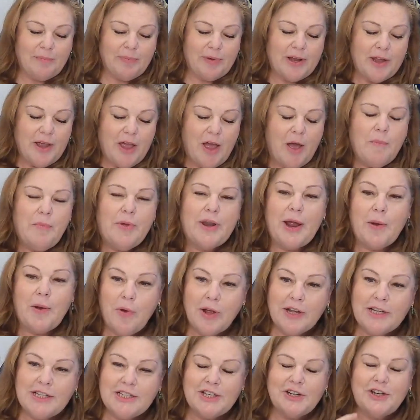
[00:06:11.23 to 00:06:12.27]
But but I
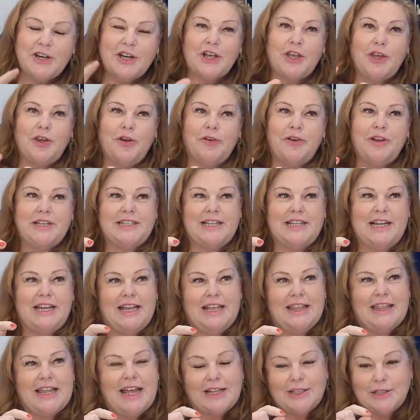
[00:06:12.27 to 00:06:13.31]
wonder, curiously,
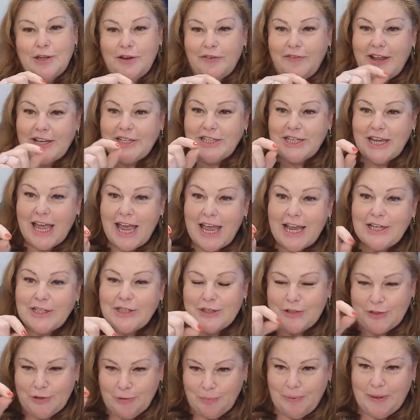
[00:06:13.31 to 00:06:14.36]
in that sort of
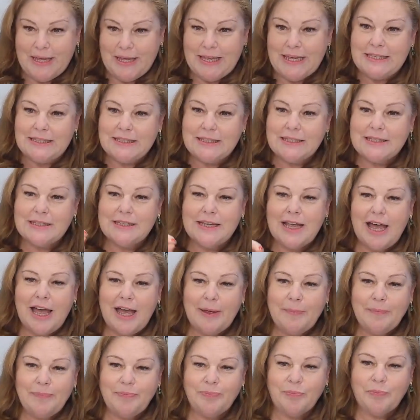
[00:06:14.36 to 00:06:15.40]
educational piece,
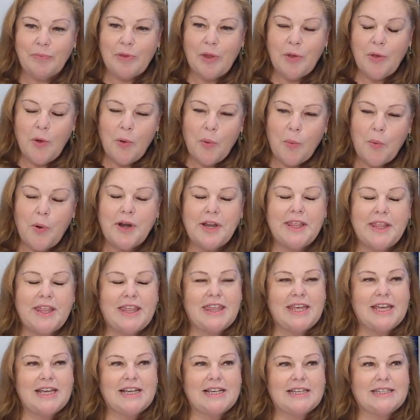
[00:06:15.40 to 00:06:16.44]
um, one of the
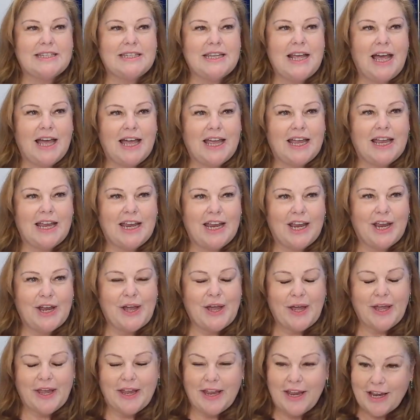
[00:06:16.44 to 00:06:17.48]
things I
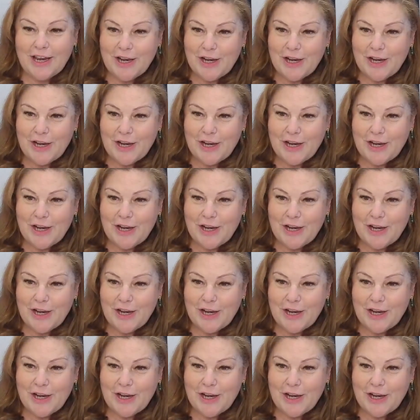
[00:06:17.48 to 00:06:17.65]
I